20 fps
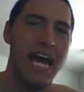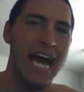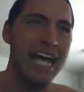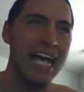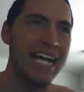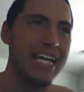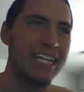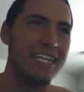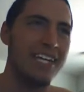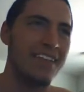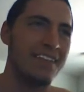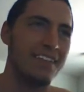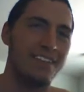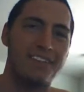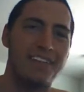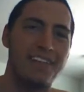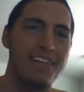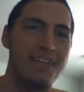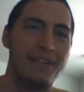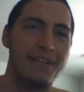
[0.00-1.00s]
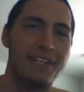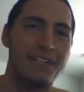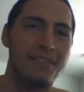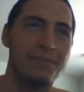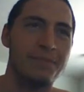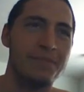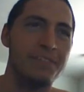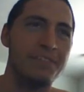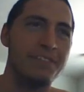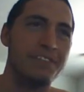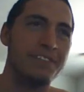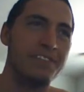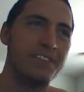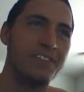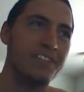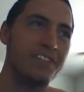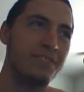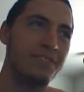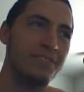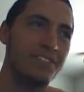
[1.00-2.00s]
I got nothing to say about the movie,
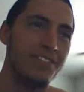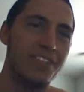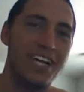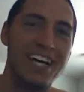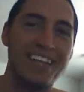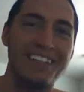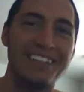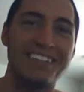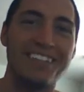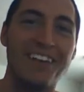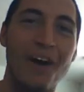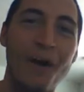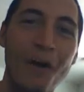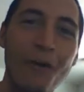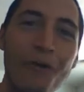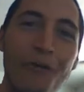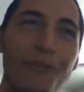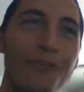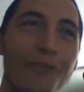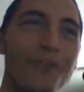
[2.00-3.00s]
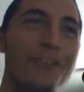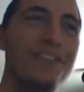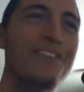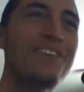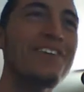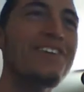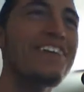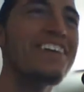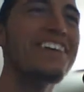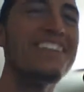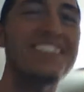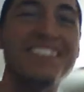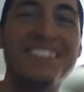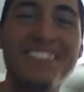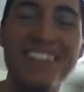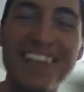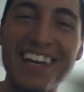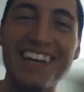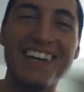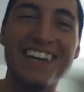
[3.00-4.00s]
really. I'm just glad it's over. You don't
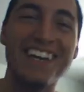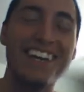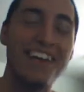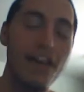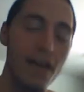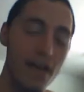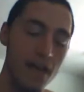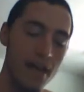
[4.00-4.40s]
understand.